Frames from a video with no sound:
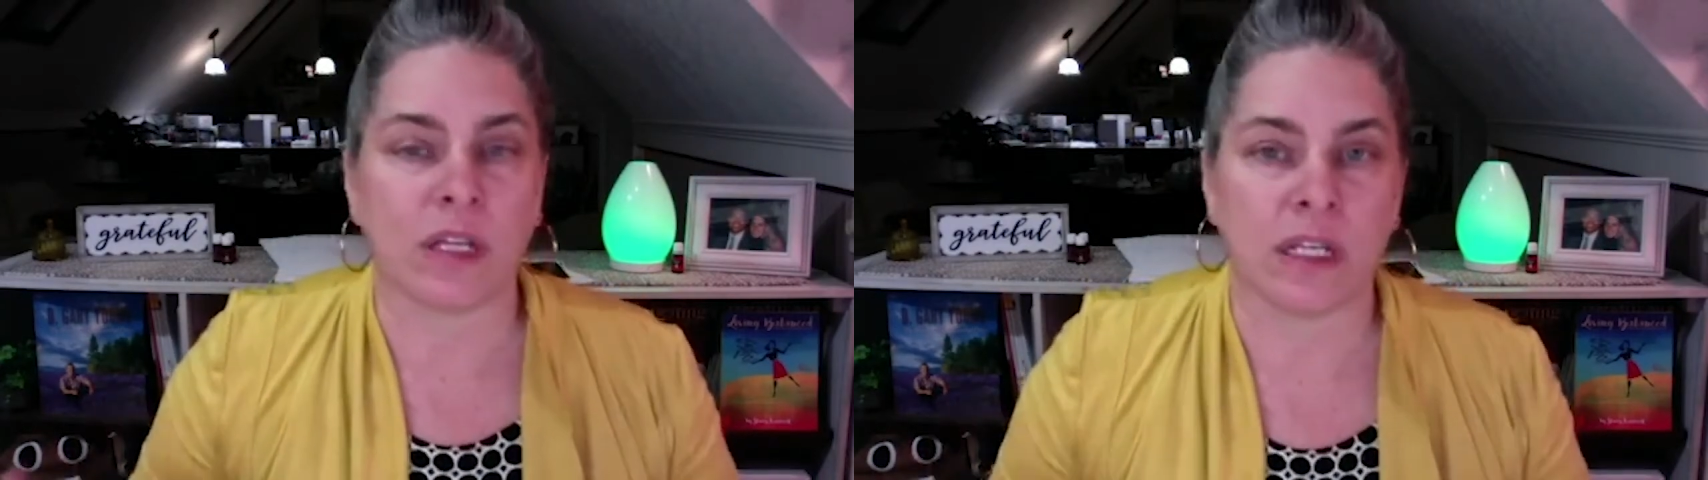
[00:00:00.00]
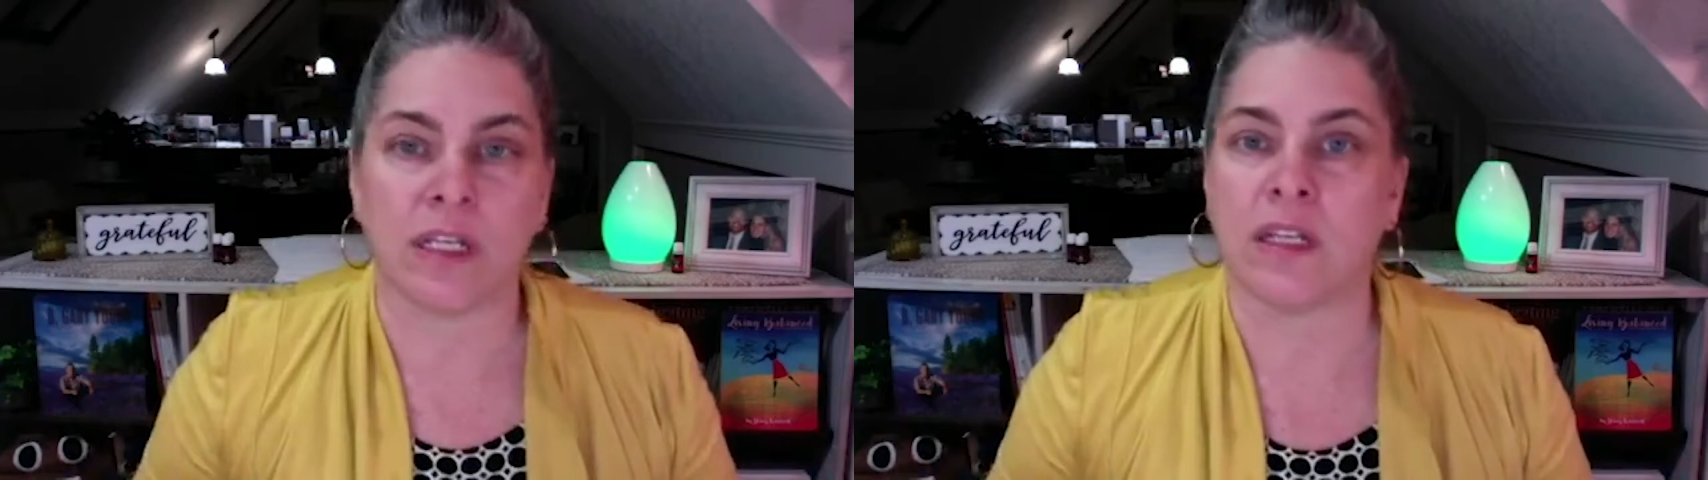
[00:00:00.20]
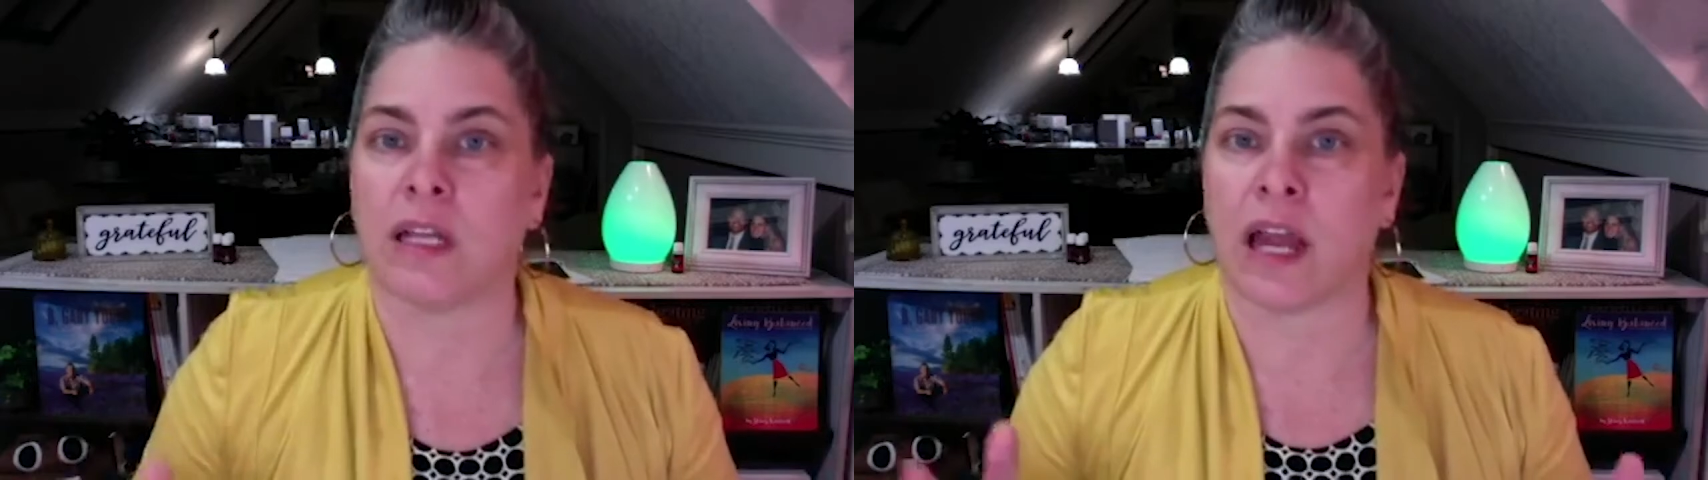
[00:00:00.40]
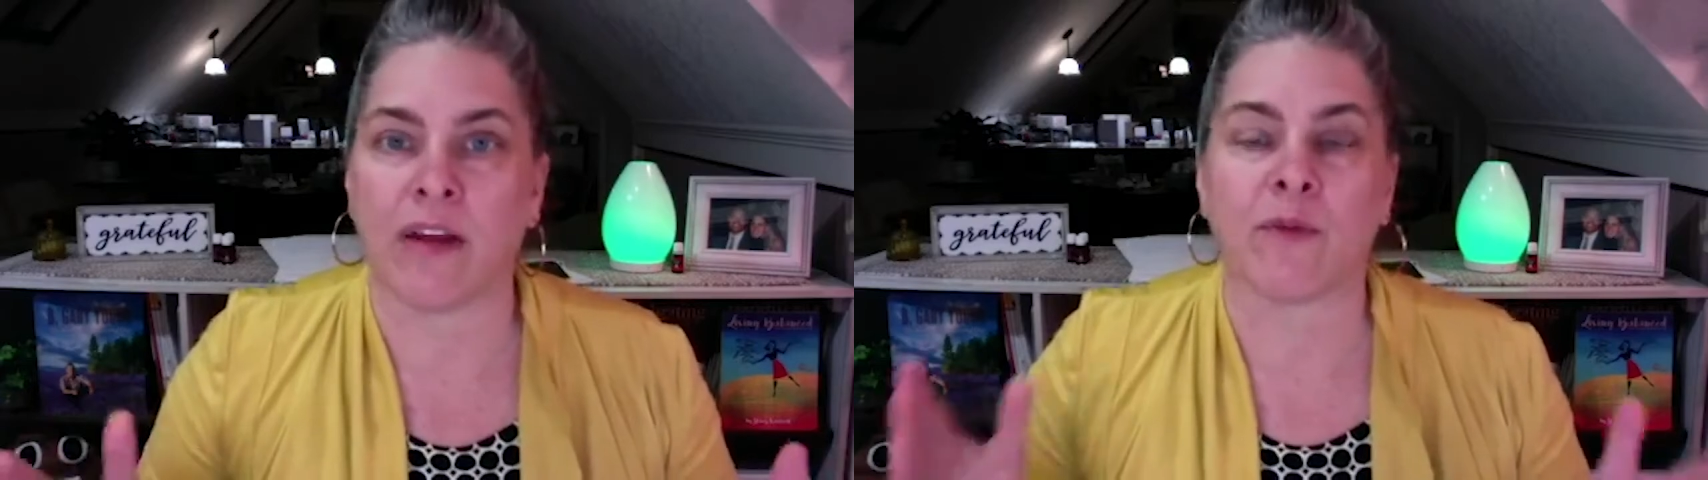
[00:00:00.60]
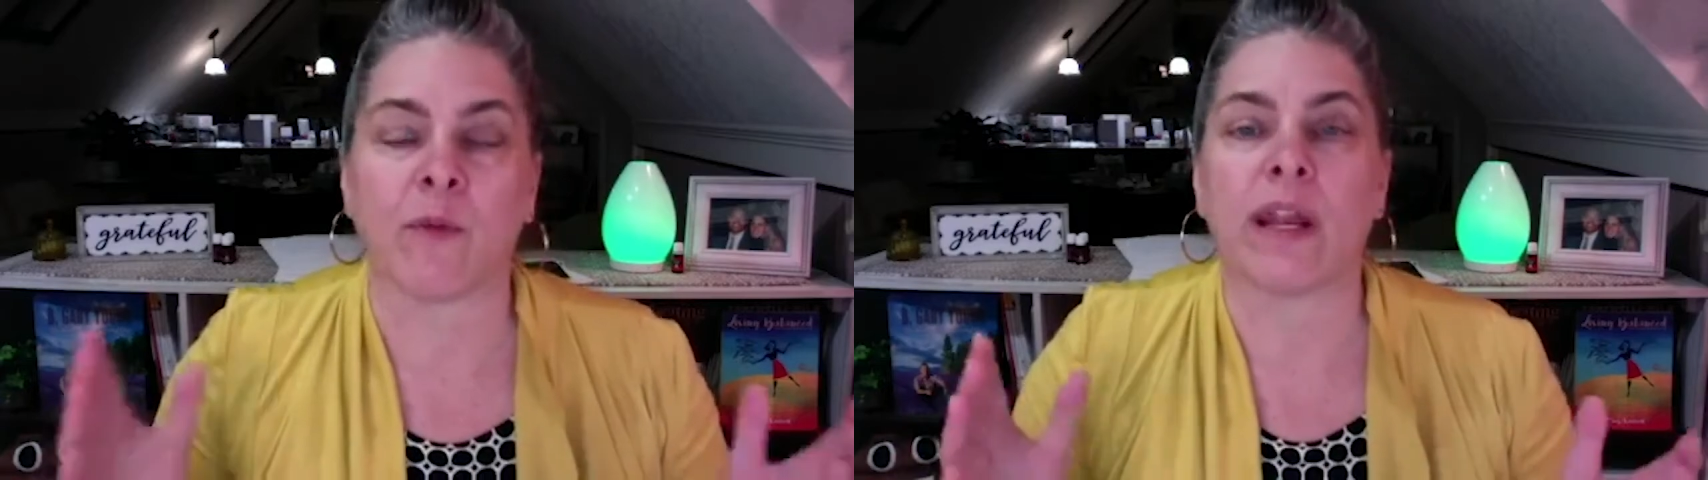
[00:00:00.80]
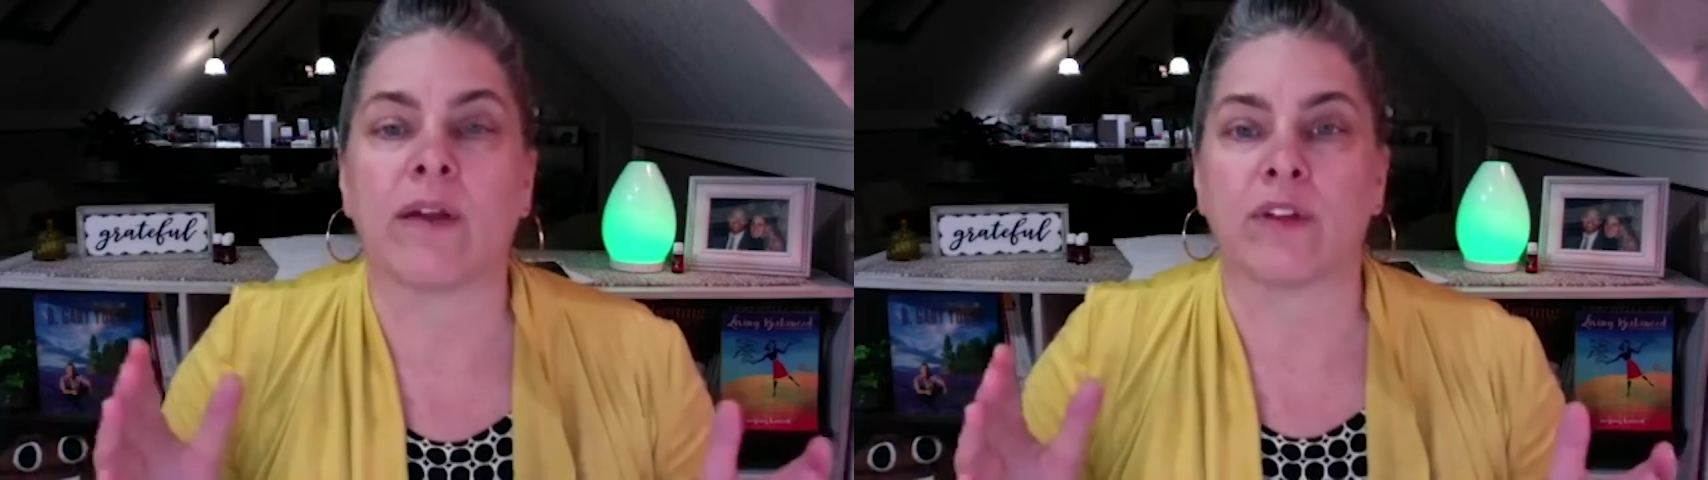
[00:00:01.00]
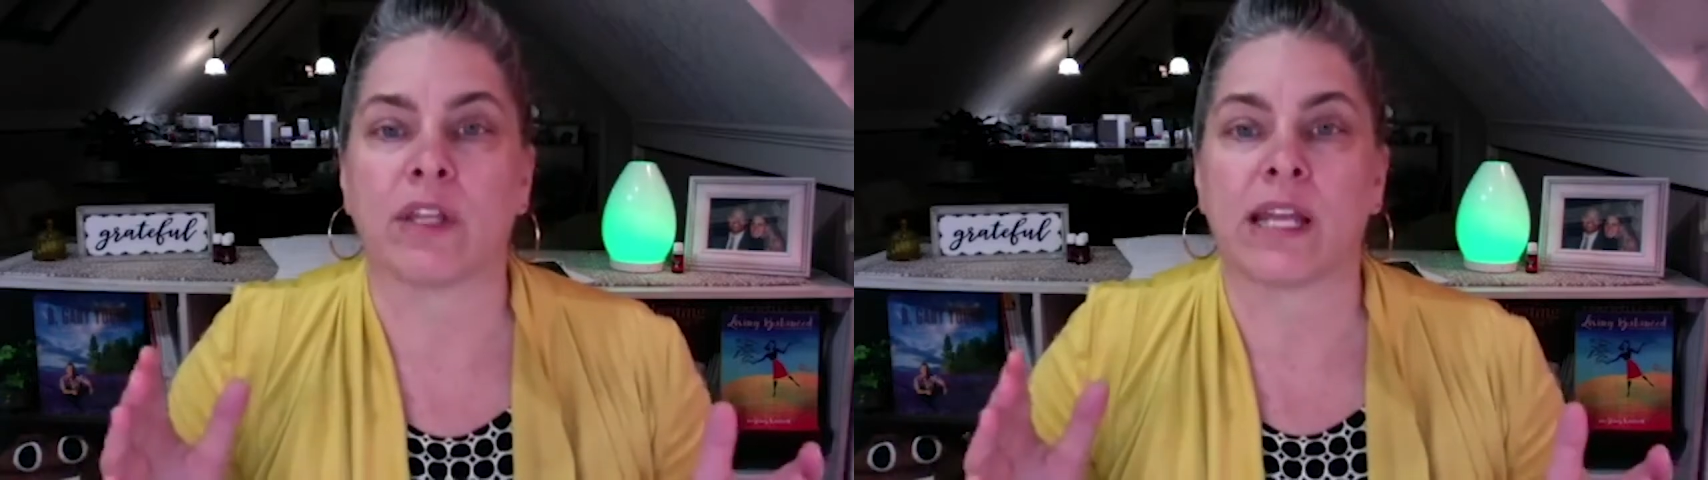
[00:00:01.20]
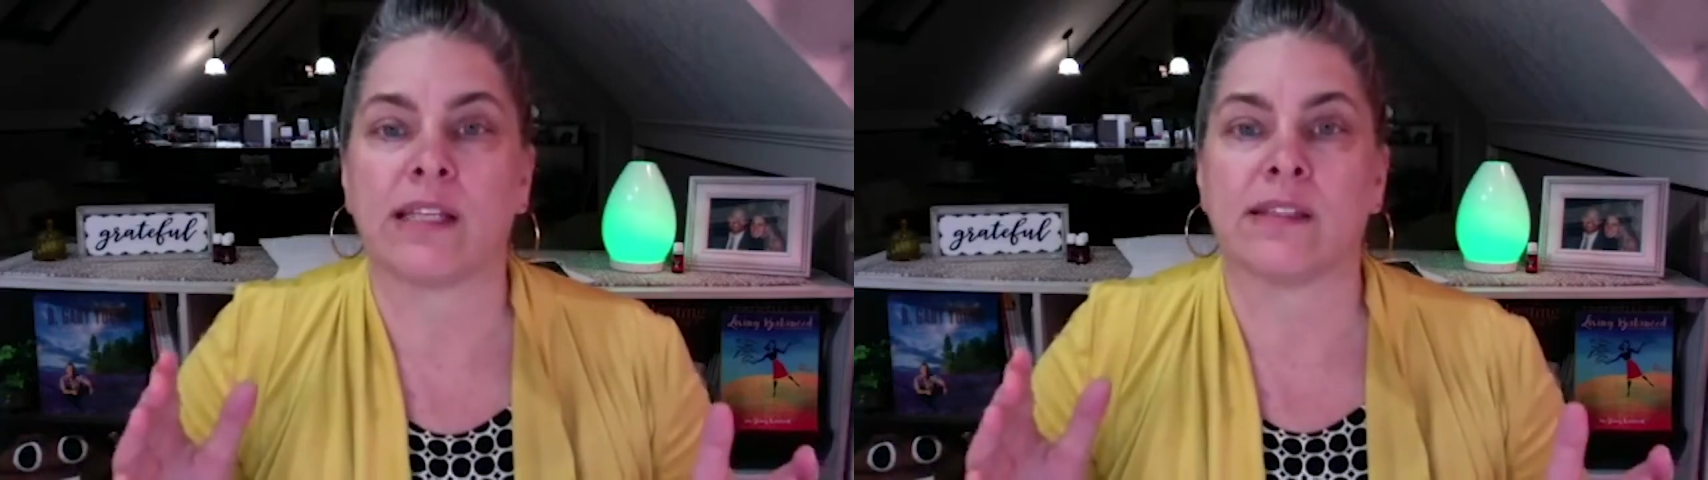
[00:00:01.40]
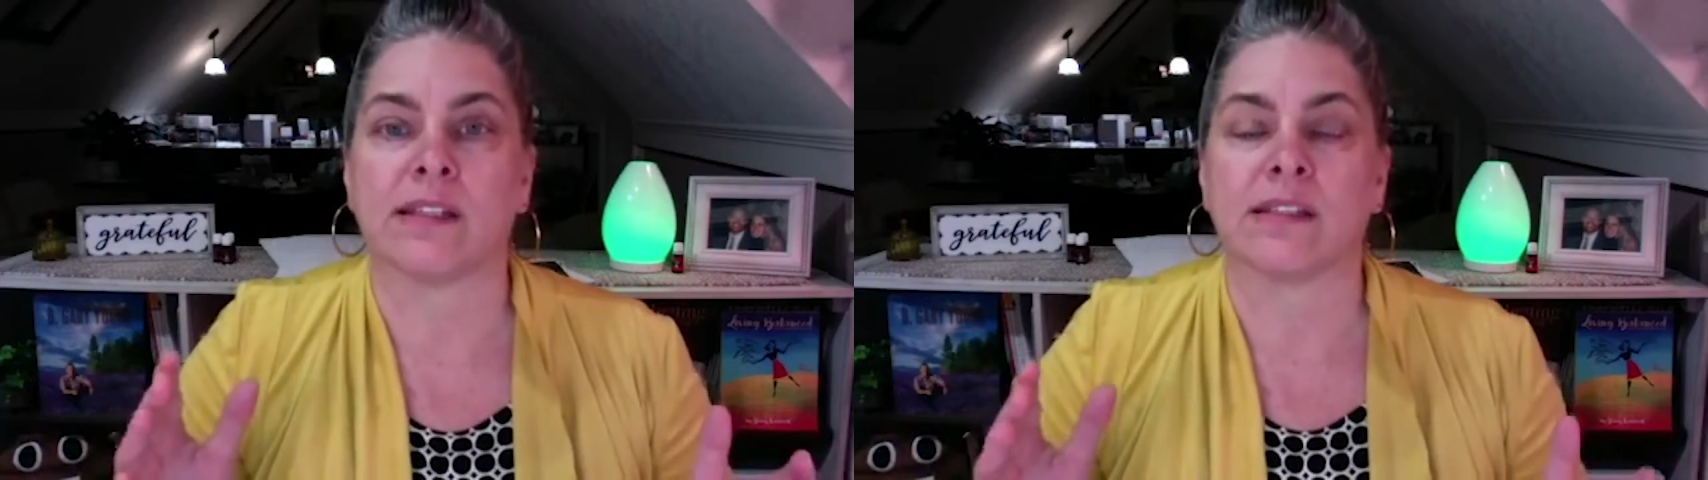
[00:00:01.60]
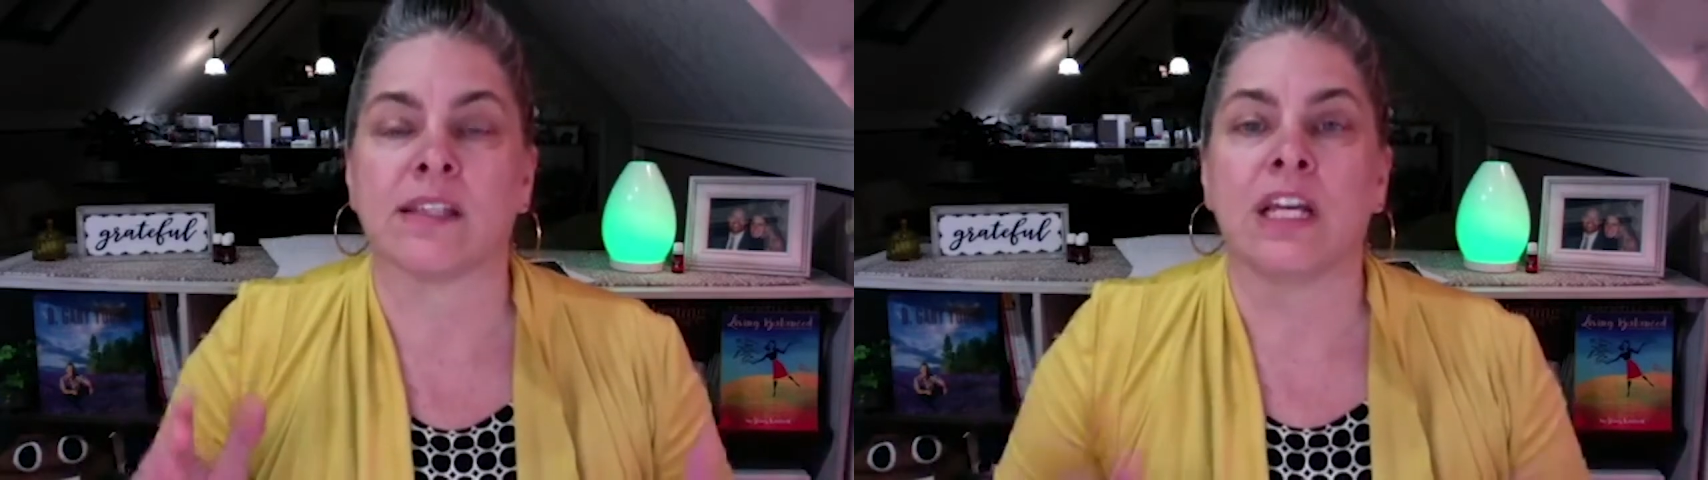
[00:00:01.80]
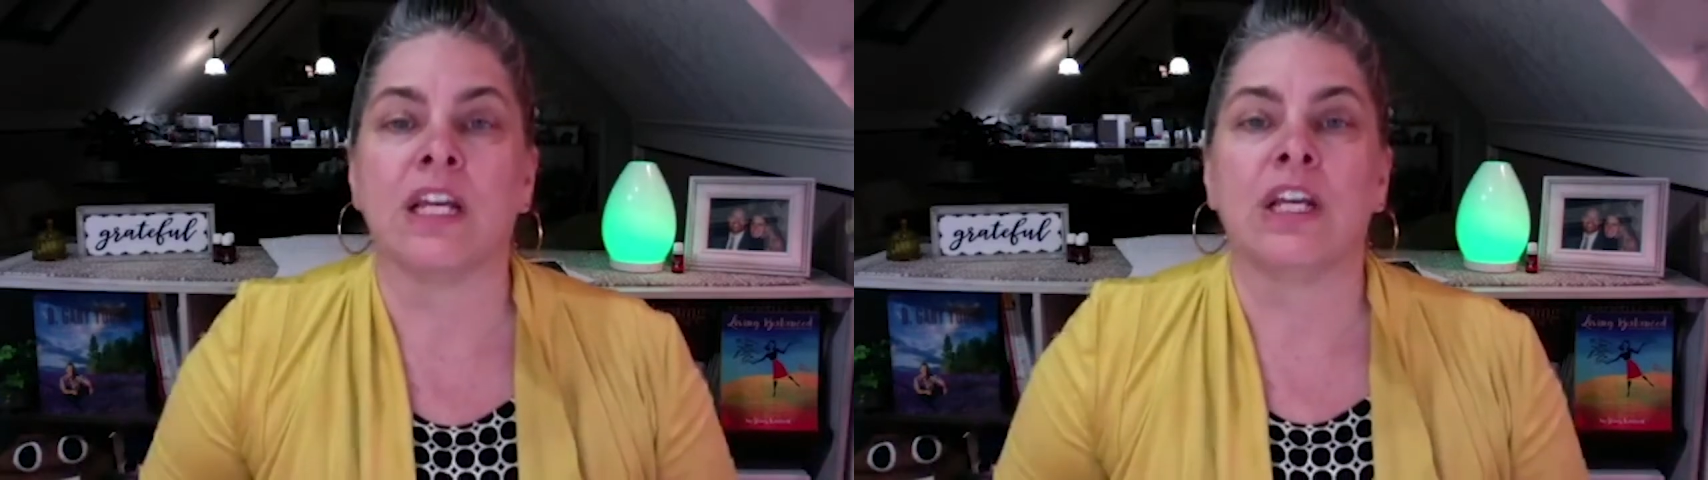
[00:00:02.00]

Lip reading: E, F, whatever the case is.